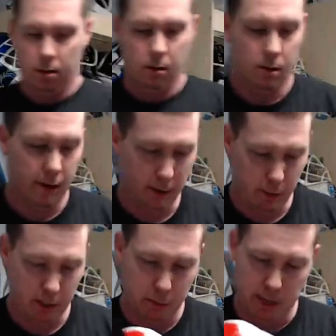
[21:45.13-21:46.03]
All right, what
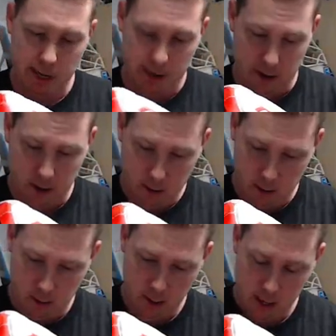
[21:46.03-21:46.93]
else we got here?
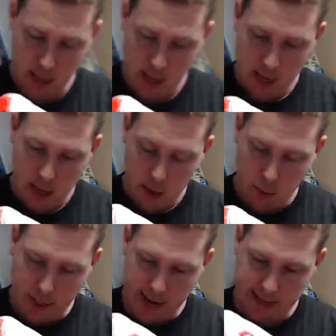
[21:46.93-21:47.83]
We
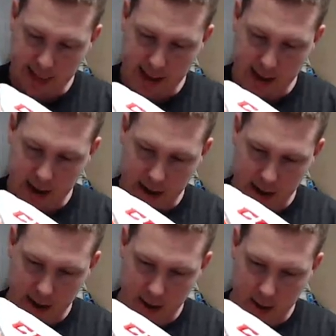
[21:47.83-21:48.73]
got that uh,
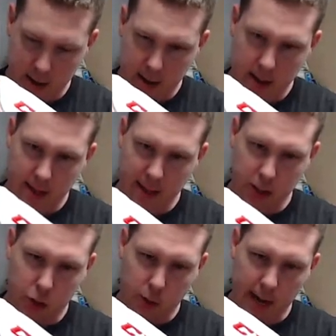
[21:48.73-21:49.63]
that
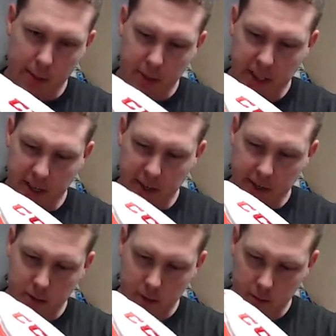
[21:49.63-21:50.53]
dry material.